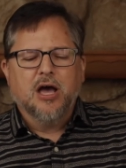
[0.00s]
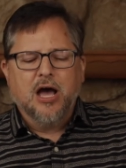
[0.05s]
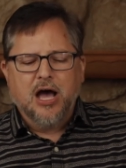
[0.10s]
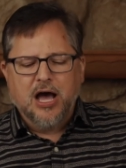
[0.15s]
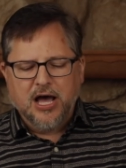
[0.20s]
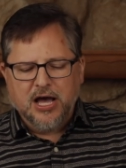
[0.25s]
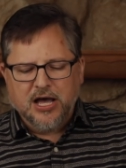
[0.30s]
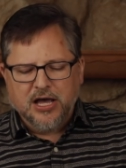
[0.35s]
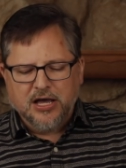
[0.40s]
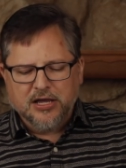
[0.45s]

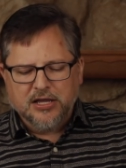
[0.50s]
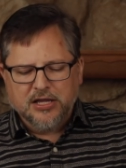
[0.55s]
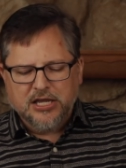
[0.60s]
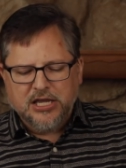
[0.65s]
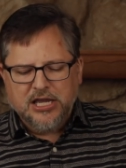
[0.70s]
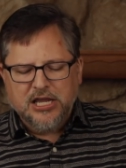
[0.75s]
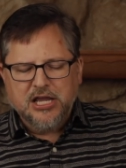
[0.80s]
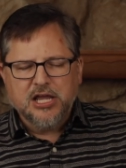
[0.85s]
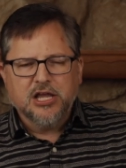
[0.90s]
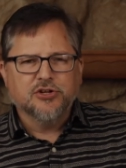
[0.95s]
Uh,
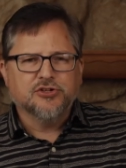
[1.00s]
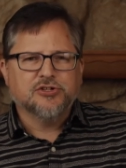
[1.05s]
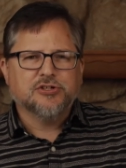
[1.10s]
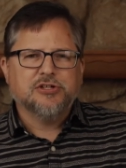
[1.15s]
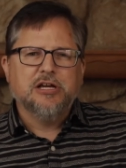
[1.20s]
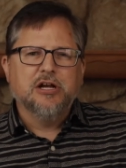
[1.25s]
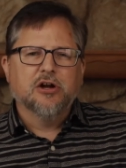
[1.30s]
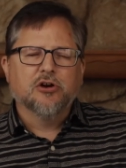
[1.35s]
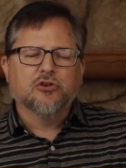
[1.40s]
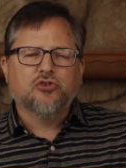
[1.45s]
he
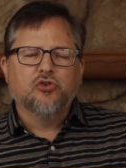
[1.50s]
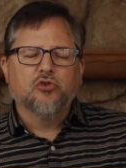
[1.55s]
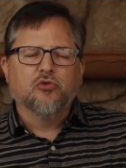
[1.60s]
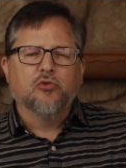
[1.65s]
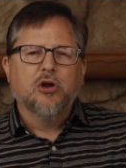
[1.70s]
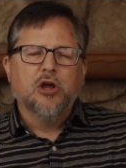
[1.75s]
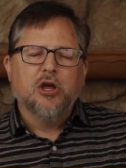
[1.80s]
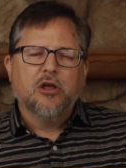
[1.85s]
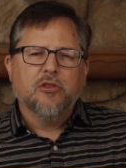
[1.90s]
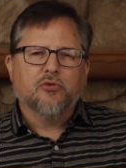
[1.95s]
is here
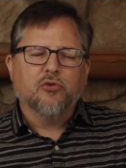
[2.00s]
to,